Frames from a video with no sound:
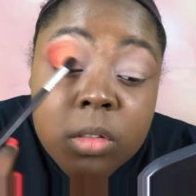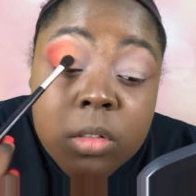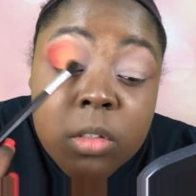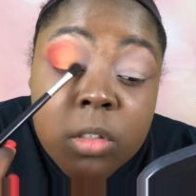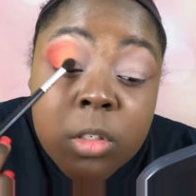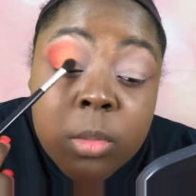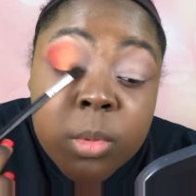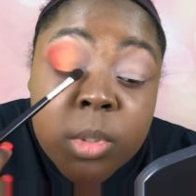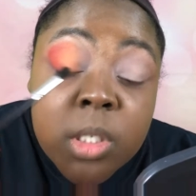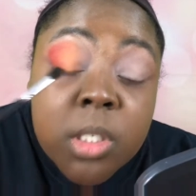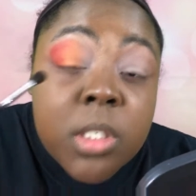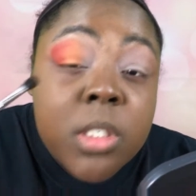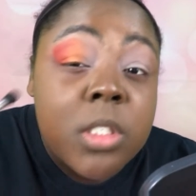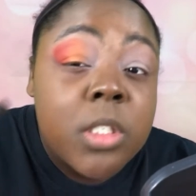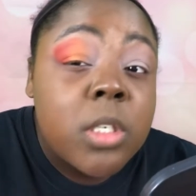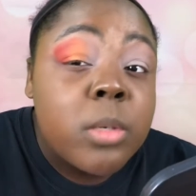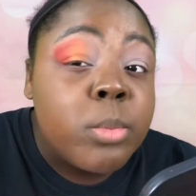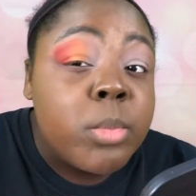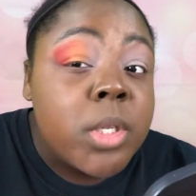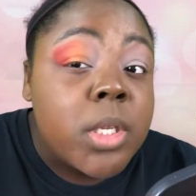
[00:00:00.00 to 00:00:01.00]
So it'll be
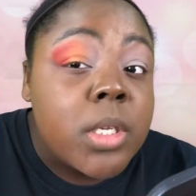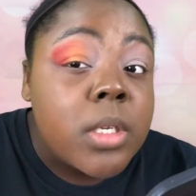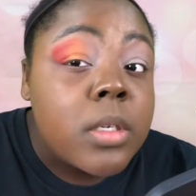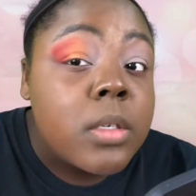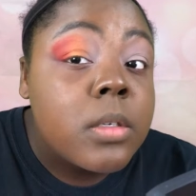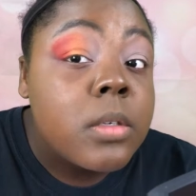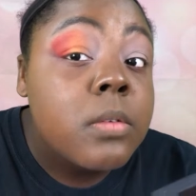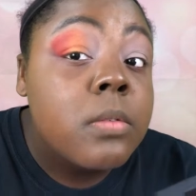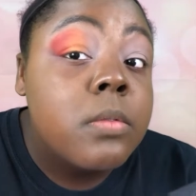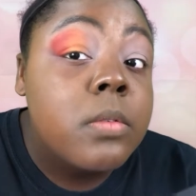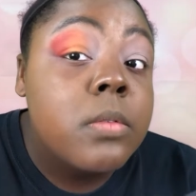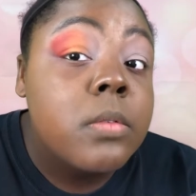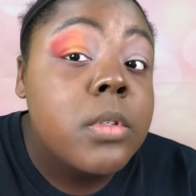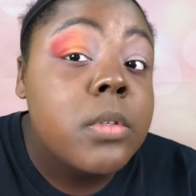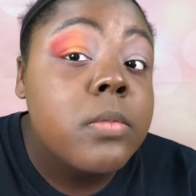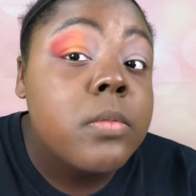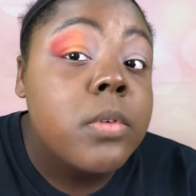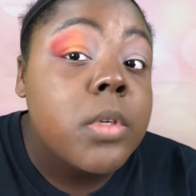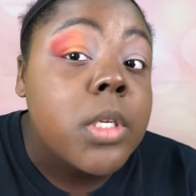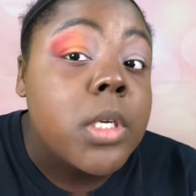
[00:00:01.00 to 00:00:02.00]
easier blend
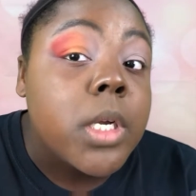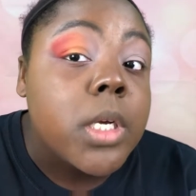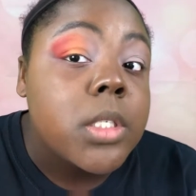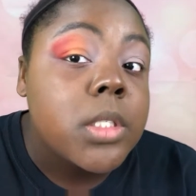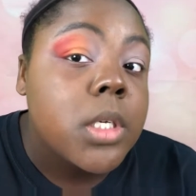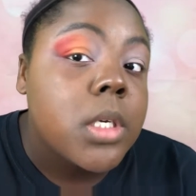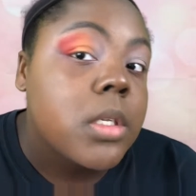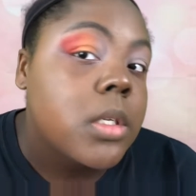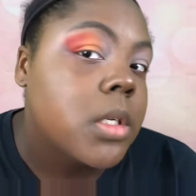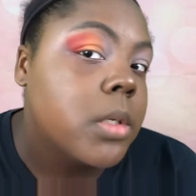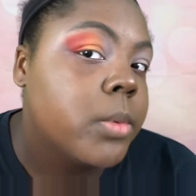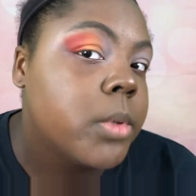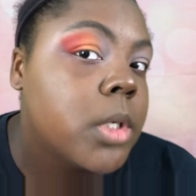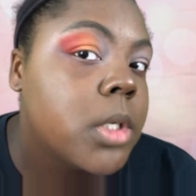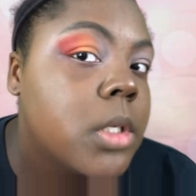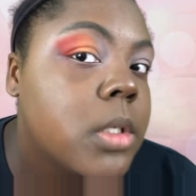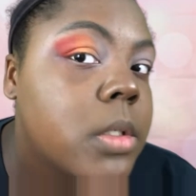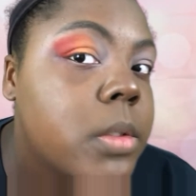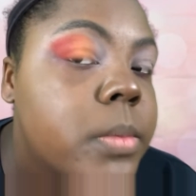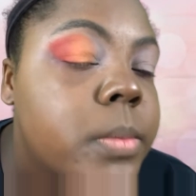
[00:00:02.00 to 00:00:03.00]
for the next color that we're
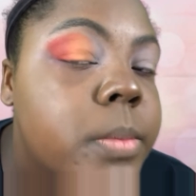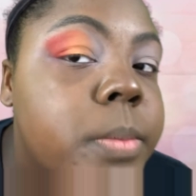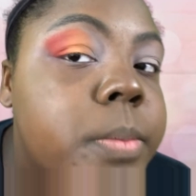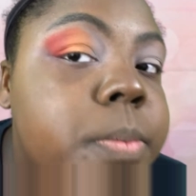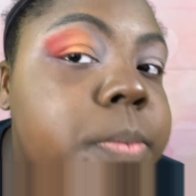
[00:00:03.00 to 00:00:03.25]
gonna do.